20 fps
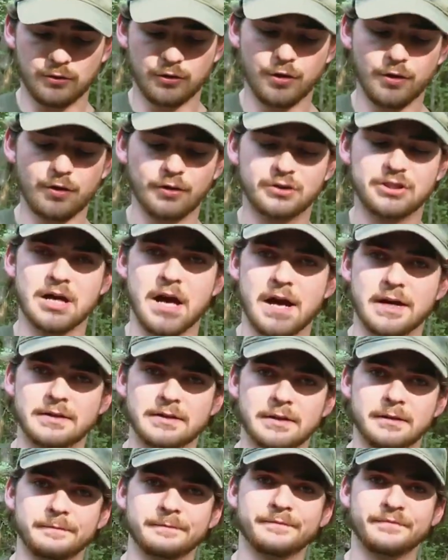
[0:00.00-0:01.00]

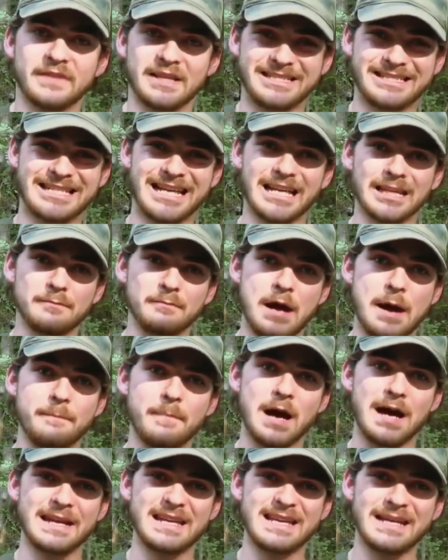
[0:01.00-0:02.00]
neurotoxin, that's telling my
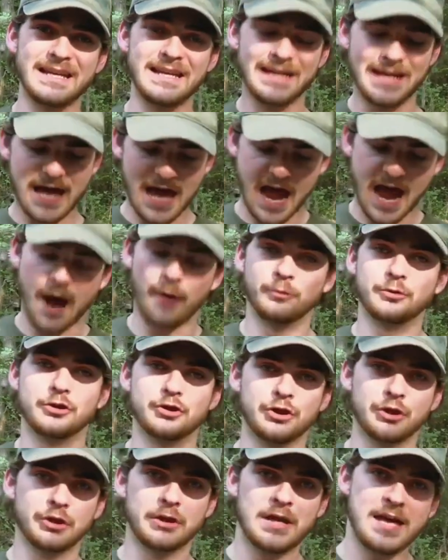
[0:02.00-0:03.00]
body,
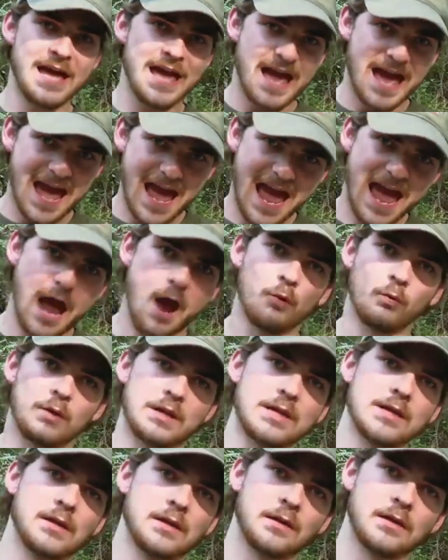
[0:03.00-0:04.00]
ouch,
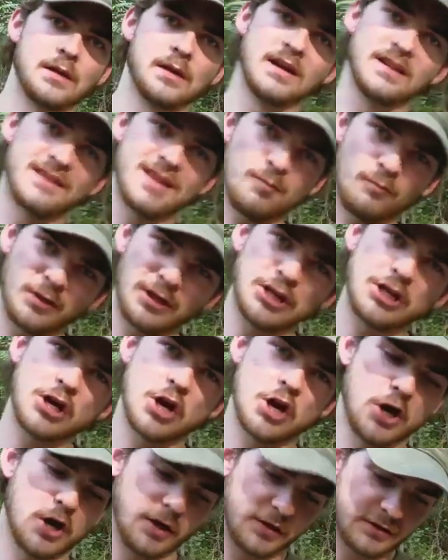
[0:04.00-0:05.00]
owie, that really
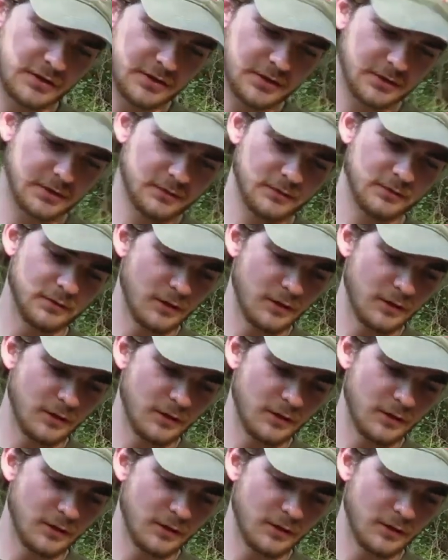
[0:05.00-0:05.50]
hurts.